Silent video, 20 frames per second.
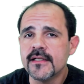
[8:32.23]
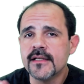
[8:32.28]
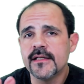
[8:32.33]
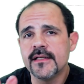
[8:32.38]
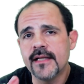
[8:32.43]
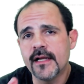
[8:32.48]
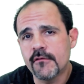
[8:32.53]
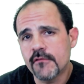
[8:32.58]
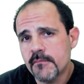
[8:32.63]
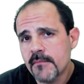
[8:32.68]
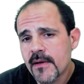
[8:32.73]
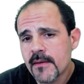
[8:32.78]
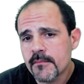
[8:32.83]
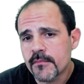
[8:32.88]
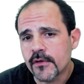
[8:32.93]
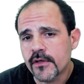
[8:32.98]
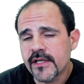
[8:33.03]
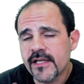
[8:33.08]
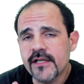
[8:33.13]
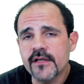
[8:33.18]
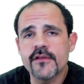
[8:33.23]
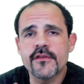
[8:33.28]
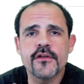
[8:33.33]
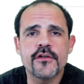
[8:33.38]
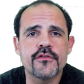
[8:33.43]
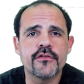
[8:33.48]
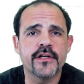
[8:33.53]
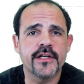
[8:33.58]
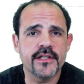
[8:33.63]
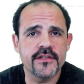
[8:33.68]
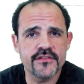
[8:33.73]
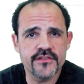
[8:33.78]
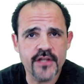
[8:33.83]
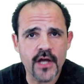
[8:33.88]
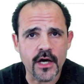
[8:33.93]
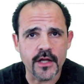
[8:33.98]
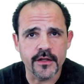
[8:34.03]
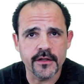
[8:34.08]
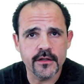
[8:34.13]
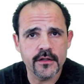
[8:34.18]
Now remember, here the trig is
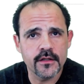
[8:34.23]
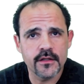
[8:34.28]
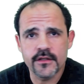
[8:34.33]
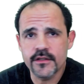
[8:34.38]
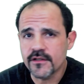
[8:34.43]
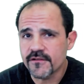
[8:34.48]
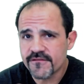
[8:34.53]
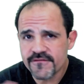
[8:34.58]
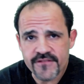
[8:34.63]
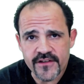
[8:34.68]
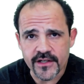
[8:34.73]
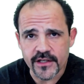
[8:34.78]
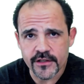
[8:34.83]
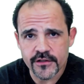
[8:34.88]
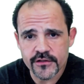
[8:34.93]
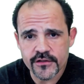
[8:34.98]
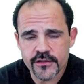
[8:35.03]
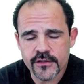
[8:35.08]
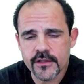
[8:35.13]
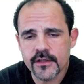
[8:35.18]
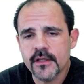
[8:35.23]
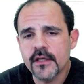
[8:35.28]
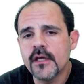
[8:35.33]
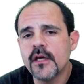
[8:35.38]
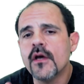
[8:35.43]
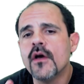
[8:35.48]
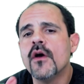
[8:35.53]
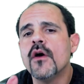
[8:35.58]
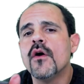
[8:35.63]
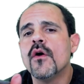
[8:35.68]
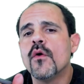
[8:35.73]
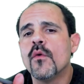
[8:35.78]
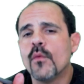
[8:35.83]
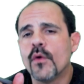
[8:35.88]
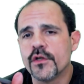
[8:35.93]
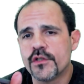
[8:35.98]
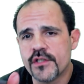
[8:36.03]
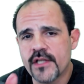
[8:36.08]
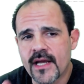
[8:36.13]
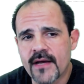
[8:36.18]
done. You're finished.
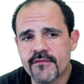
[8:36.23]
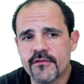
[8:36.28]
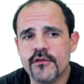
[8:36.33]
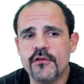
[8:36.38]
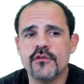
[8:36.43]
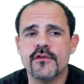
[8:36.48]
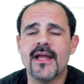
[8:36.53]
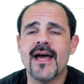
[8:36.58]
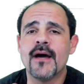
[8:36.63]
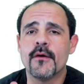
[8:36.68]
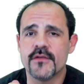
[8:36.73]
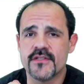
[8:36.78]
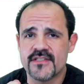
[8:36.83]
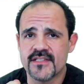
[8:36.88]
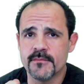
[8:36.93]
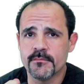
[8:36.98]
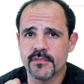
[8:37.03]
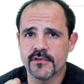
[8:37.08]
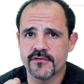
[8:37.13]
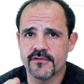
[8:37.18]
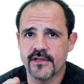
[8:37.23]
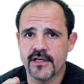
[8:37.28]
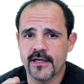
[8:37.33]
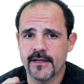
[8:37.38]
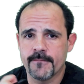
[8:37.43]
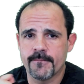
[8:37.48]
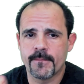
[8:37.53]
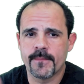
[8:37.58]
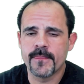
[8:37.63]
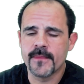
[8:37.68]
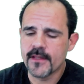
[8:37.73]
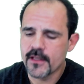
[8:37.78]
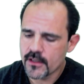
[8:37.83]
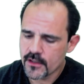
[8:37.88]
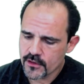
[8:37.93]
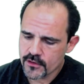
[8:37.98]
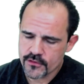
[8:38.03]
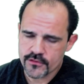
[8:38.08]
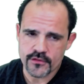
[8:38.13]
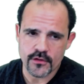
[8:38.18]
What you have to do now is simplify.
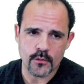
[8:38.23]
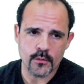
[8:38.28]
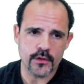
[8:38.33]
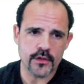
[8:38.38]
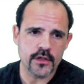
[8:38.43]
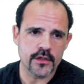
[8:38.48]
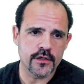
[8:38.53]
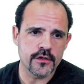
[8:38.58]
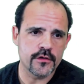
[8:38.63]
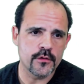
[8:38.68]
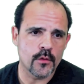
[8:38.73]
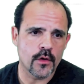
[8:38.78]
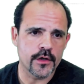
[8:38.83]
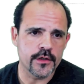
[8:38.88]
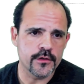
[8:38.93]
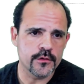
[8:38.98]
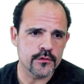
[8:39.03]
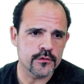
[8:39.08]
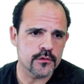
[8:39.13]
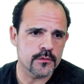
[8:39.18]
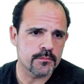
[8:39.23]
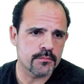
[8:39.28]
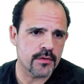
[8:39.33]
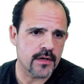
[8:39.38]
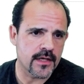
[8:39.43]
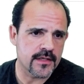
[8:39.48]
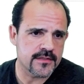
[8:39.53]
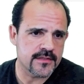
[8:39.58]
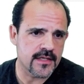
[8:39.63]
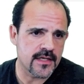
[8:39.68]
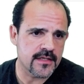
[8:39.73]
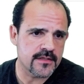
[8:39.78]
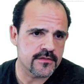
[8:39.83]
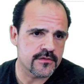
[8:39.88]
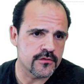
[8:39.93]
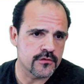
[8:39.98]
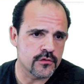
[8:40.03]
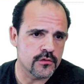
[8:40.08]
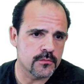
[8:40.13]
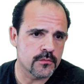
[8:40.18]
So we're going to do our usual process,
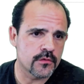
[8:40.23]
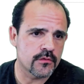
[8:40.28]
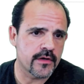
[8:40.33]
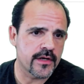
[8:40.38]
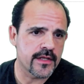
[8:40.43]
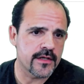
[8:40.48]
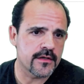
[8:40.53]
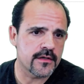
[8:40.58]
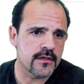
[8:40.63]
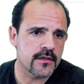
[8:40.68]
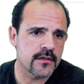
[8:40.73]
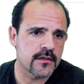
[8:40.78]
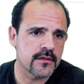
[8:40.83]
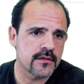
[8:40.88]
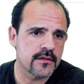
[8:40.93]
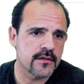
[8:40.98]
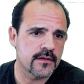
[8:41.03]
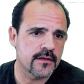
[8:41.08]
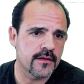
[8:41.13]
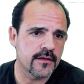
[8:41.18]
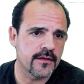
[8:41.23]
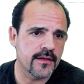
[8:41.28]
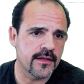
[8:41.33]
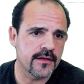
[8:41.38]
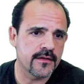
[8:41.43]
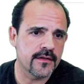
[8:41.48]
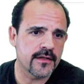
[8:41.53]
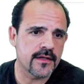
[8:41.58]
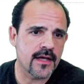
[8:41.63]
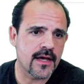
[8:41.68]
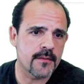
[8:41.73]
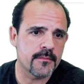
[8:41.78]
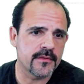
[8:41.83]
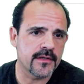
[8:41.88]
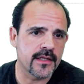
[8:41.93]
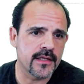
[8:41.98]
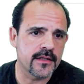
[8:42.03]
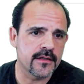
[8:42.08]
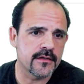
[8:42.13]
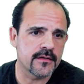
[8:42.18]
numerator, then
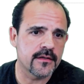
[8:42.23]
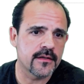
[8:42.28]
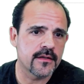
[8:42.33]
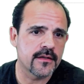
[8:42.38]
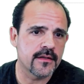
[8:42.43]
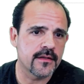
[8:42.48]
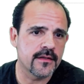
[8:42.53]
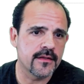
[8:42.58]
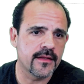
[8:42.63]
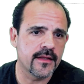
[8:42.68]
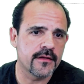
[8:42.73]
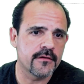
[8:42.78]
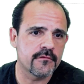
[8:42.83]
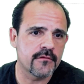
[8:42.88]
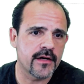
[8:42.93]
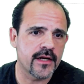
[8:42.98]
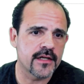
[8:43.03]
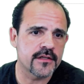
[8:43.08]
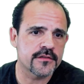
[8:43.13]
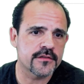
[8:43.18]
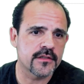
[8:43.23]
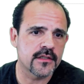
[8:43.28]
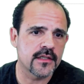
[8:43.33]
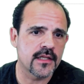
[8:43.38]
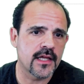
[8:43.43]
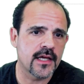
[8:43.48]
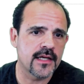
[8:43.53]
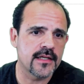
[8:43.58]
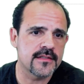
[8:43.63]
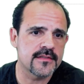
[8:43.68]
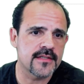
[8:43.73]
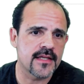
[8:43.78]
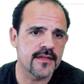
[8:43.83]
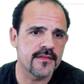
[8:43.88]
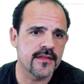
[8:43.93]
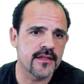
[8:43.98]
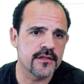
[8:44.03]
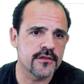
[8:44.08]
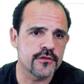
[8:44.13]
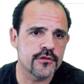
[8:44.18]
denominator, then rationalize,
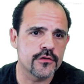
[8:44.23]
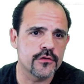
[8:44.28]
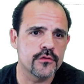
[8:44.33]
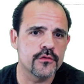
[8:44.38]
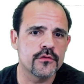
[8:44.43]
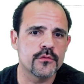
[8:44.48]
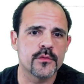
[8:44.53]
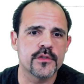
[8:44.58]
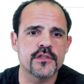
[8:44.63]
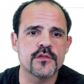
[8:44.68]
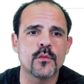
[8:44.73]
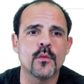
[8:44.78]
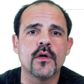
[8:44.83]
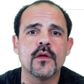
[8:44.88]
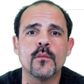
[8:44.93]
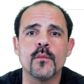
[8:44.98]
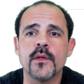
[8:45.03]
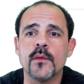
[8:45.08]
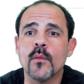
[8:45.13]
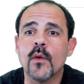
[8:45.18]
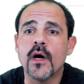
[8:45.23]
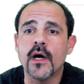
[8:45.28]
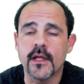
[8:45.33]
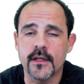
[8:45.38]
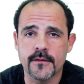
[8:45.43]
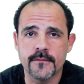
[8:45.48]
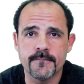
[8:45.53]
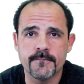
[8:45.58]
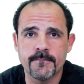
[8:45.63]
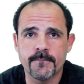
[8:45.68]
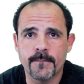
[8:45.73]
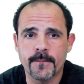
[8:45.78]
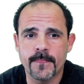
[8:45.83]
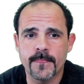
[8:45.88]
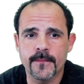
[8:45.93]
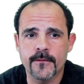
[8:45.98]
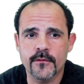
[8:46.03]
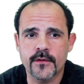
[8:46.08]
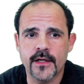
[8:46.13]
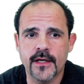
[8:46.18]
and then choose which one we want.
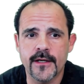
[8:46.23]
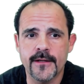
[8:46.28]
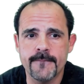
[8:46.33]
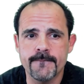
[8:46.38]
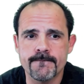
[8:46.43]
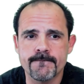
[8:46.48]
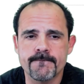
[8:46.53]
Okay?